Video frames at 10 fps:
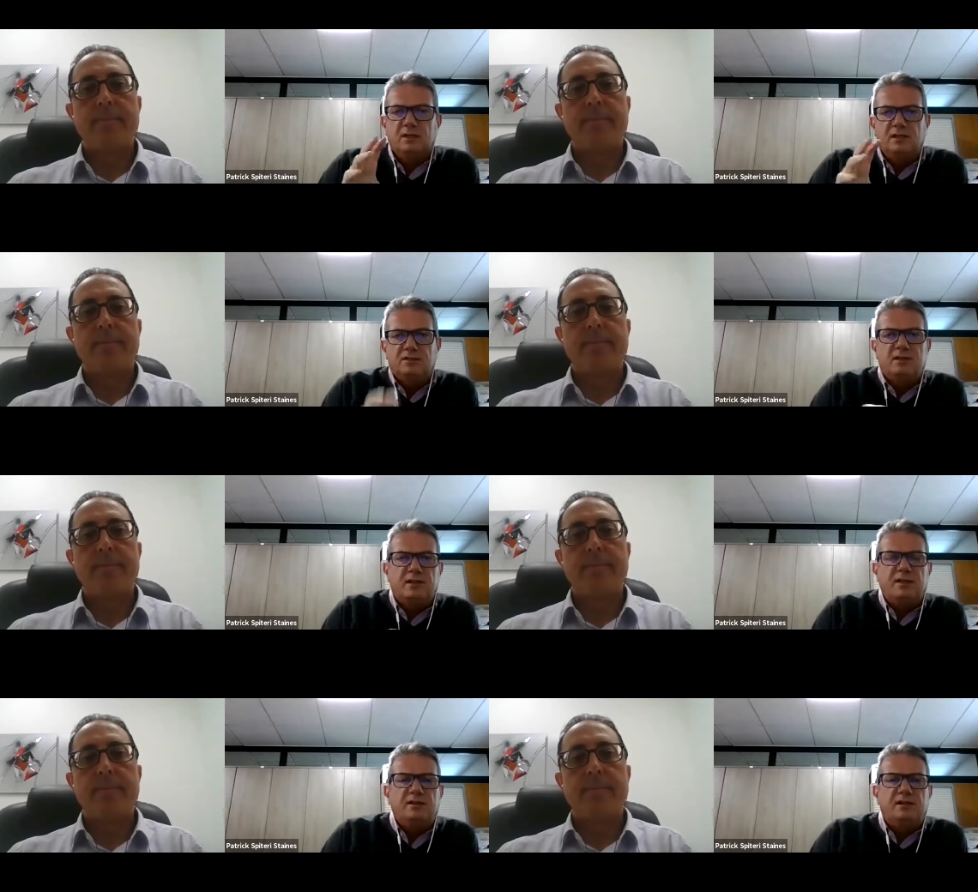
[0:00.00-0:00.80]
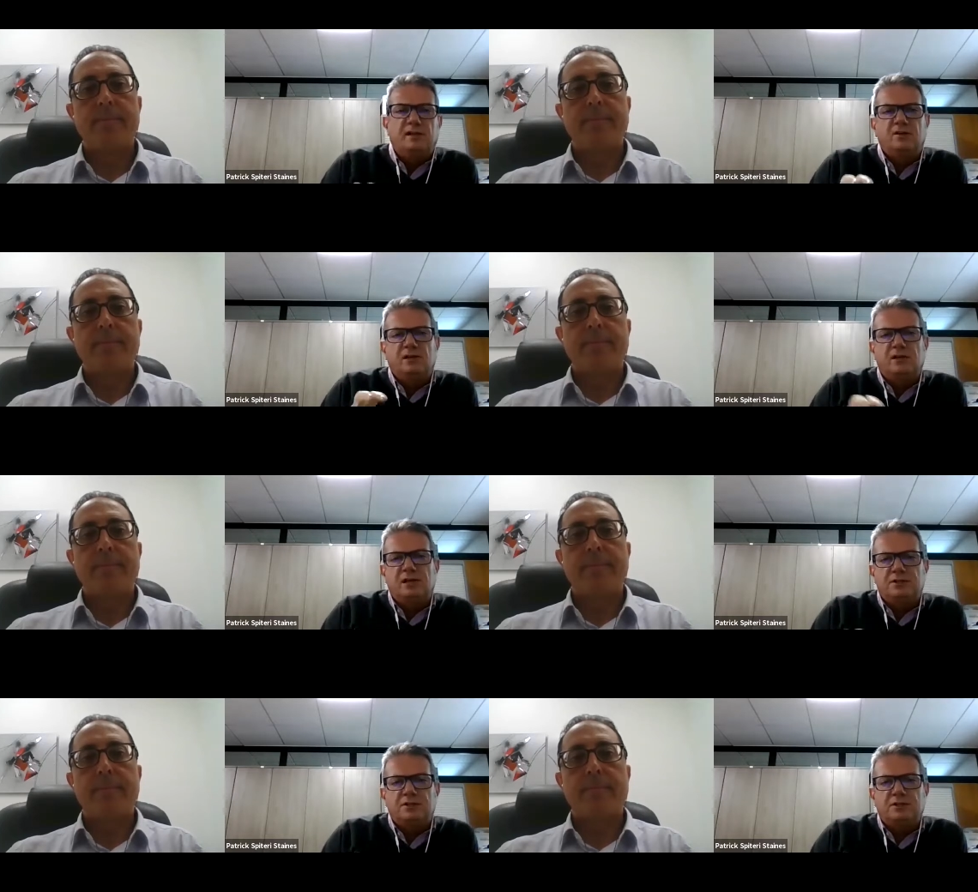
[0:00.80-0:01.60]
Speaker 1: is there any
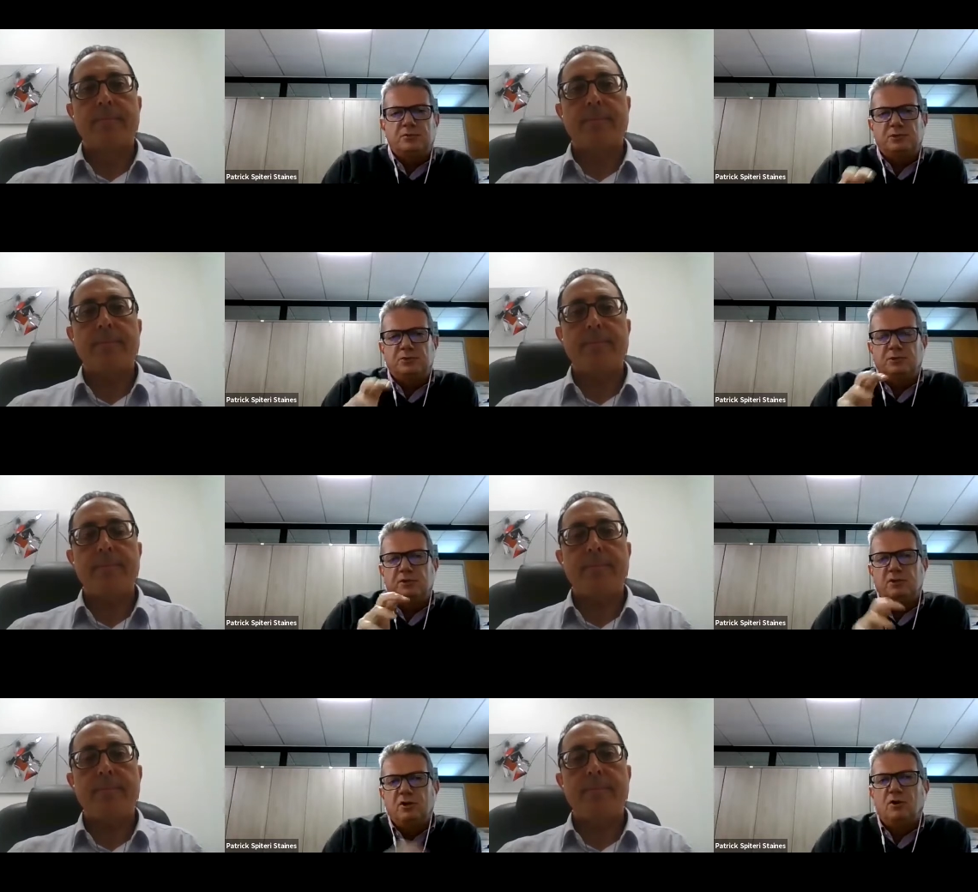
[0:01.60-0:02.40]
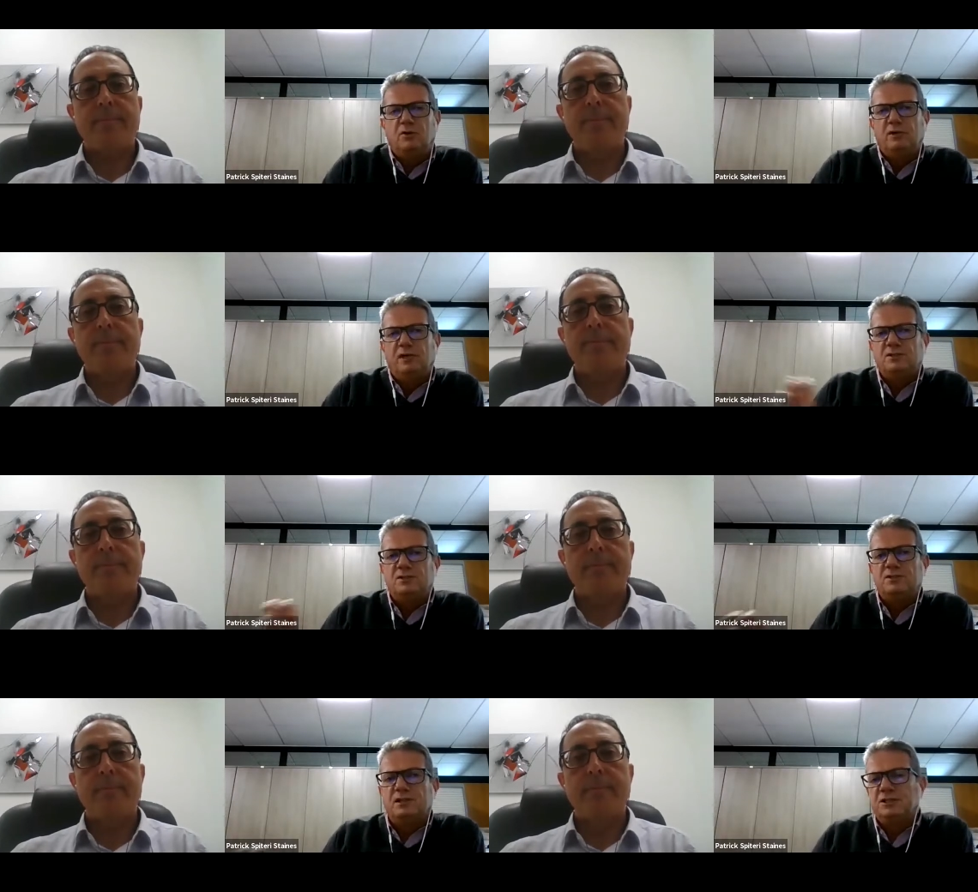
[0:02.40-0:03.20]
relationship between the loan and
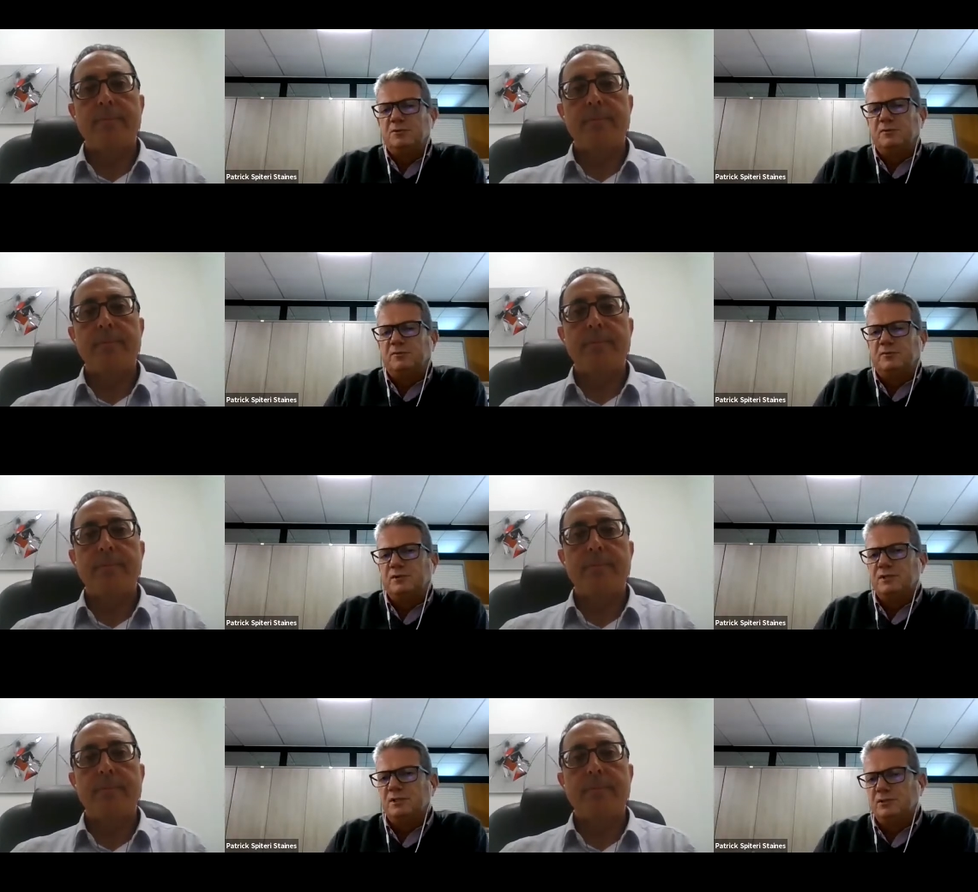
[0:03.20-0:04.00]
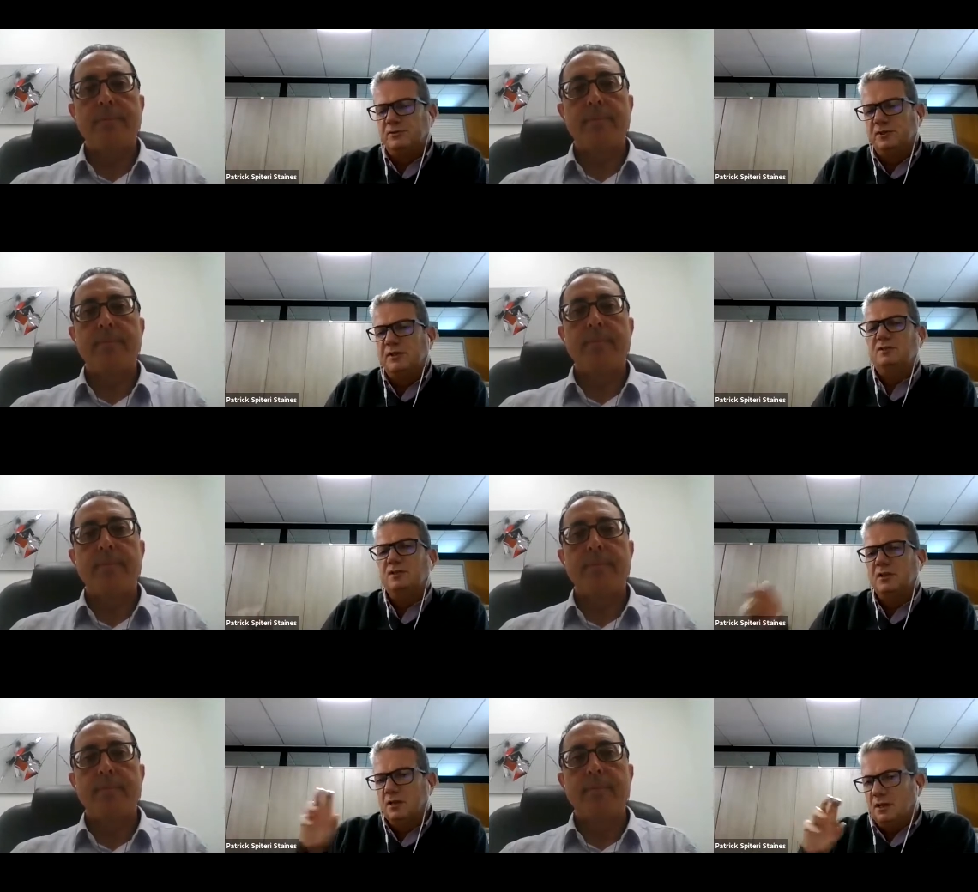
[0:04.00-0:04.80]
this energy performance certificate?
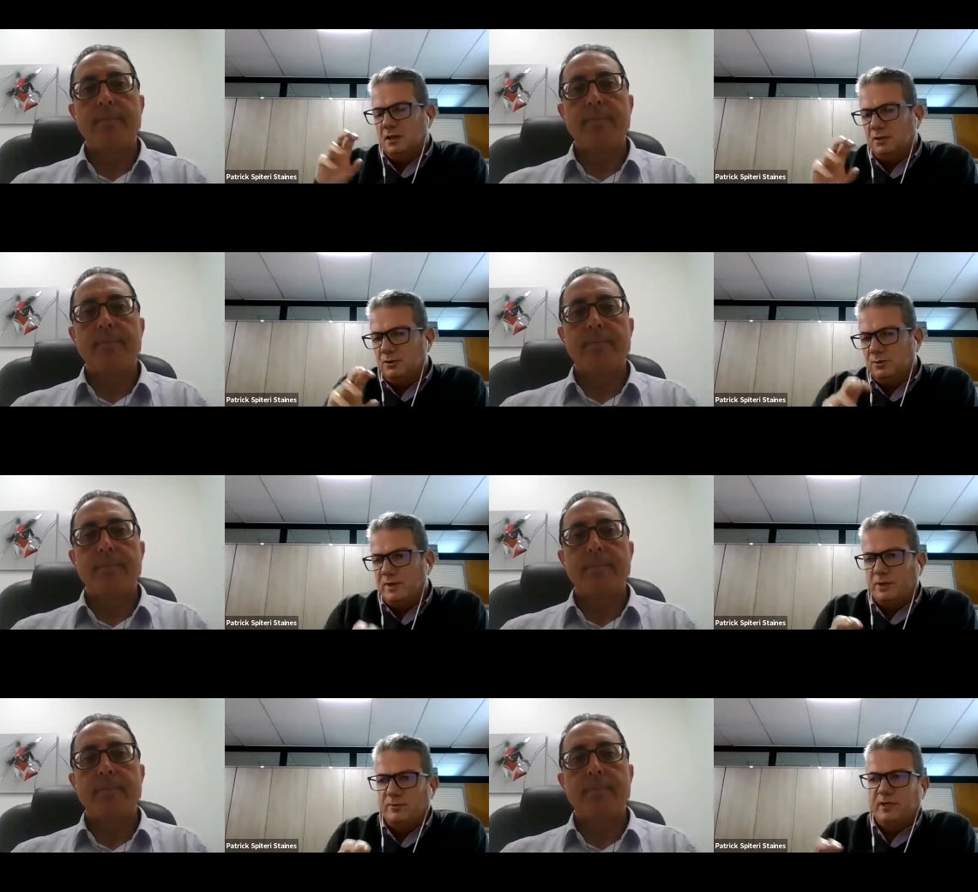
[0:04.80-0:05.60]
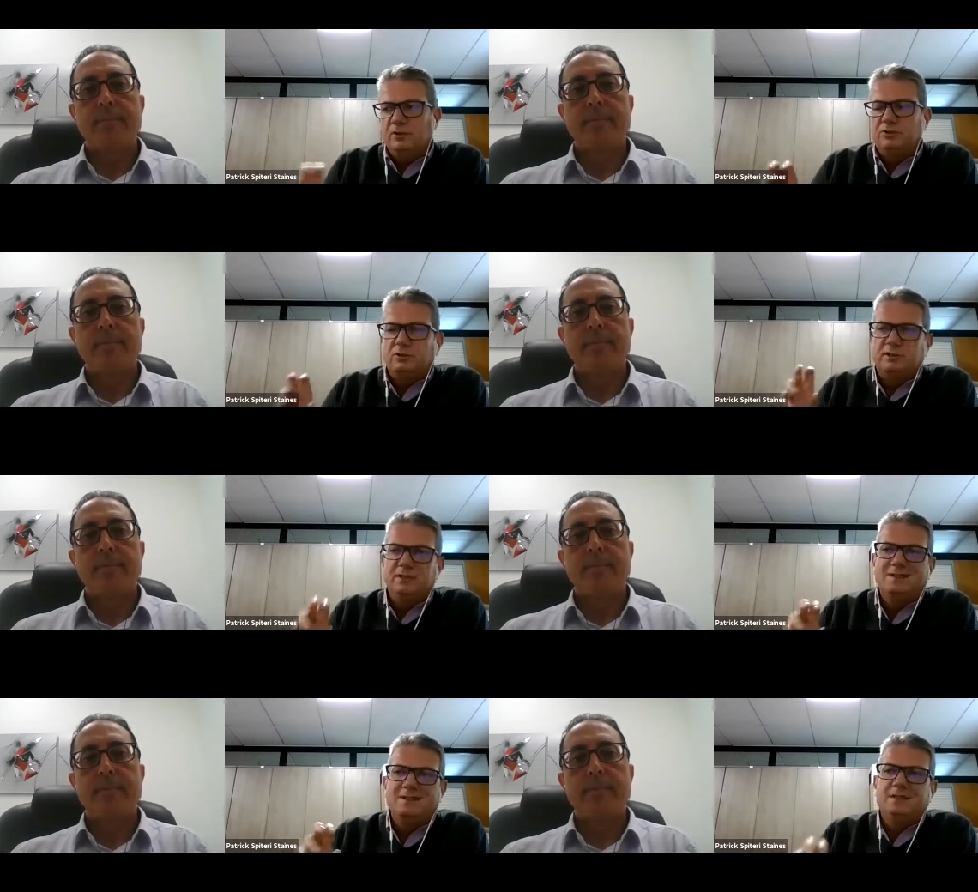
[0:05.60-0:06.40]
You may or may not know that
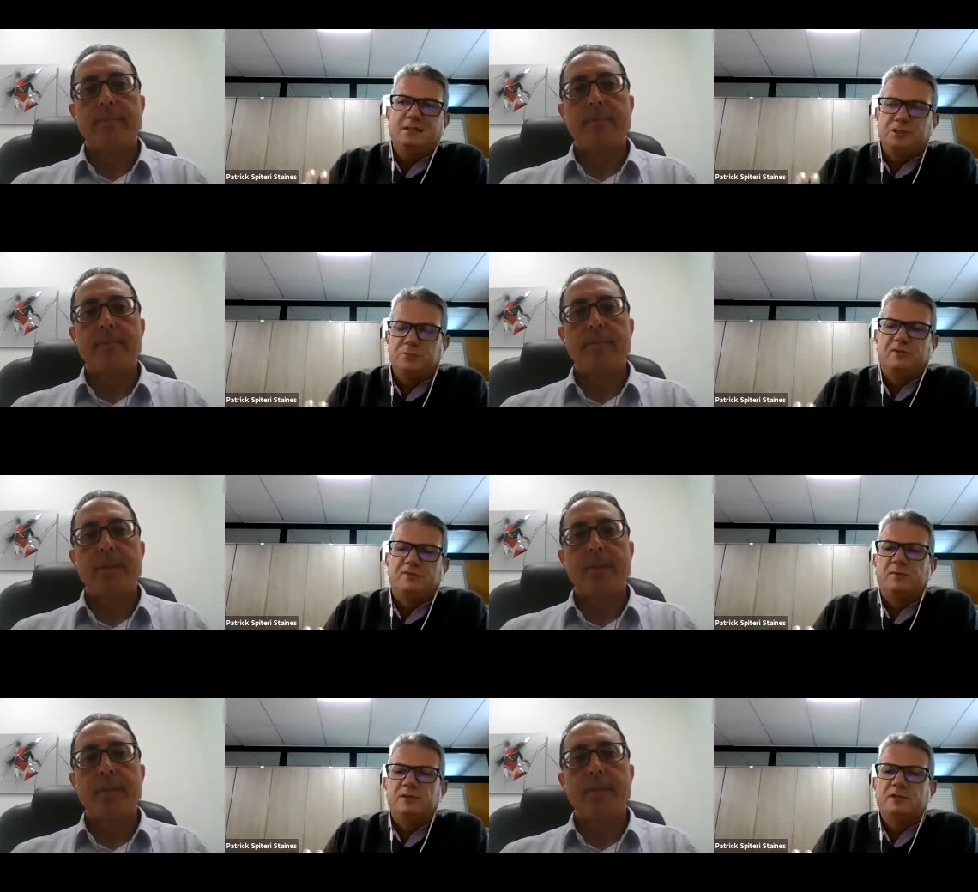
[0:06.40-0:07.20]
in the energy performance